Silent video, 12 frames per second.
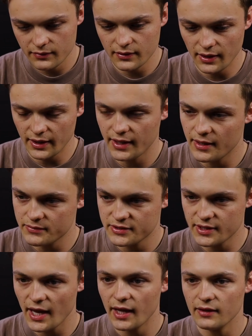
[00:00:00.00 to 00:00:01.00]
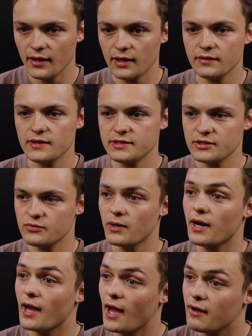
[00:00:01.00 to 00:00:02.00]
like, him saying, like, this is
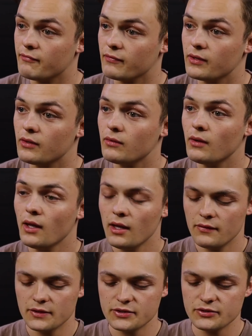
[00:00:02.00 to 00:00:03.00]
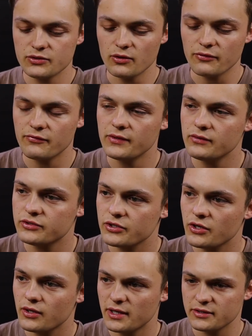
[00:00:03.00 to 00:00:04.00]
what I have for you, this is your
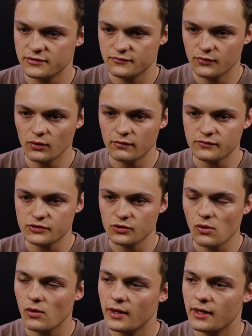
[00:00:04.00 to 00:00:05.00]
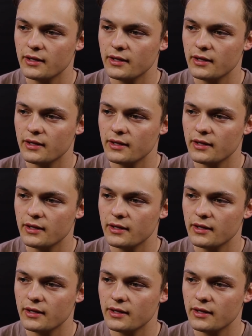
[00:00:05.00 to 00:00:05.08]
future, it is full of joy,